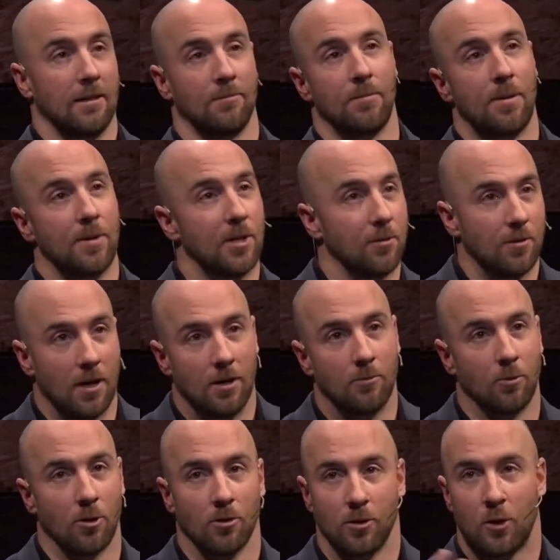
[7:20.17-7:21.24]
maybe you
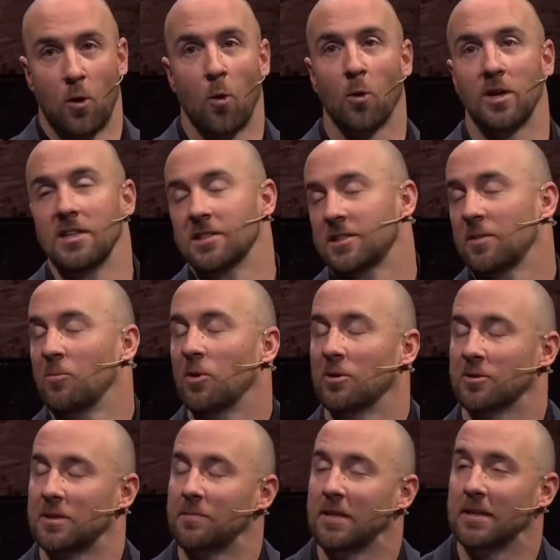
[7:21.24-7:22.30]
were courting someone
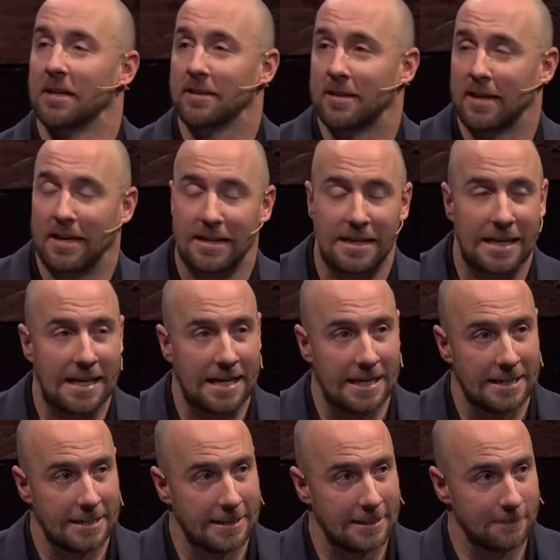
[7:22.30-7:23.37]
or something like that
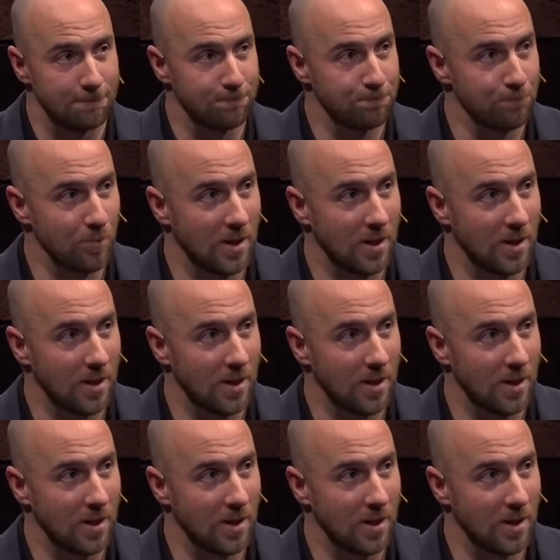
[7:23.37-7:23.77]
and um,